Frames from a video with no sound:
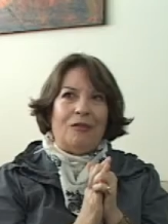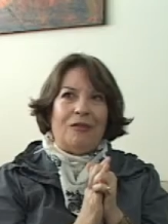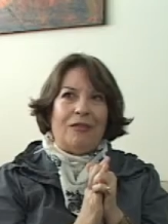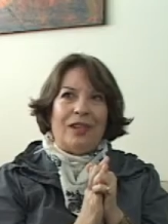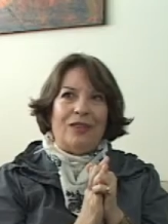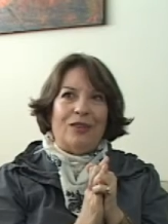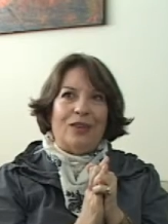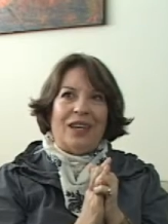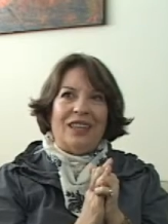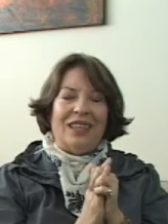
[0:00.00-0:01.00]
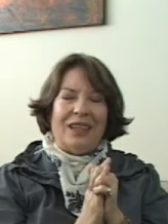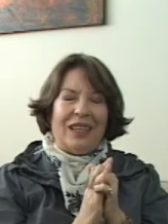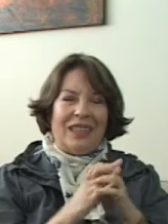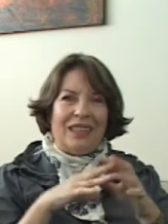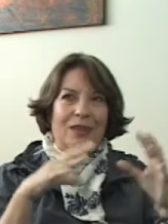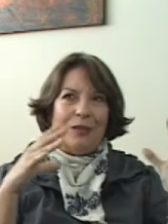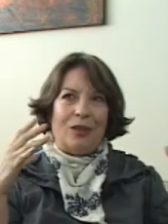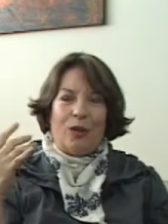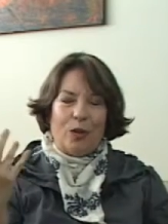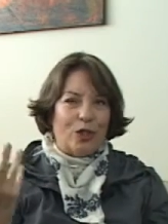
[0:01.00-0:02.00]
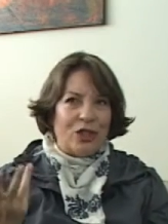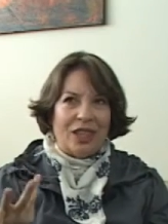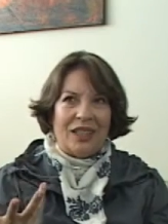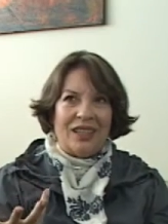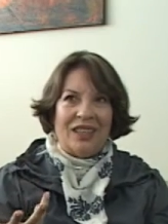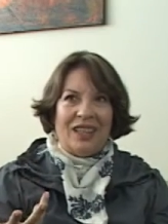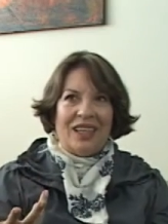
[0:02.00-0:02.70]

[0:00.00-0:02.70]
When you are in the ocean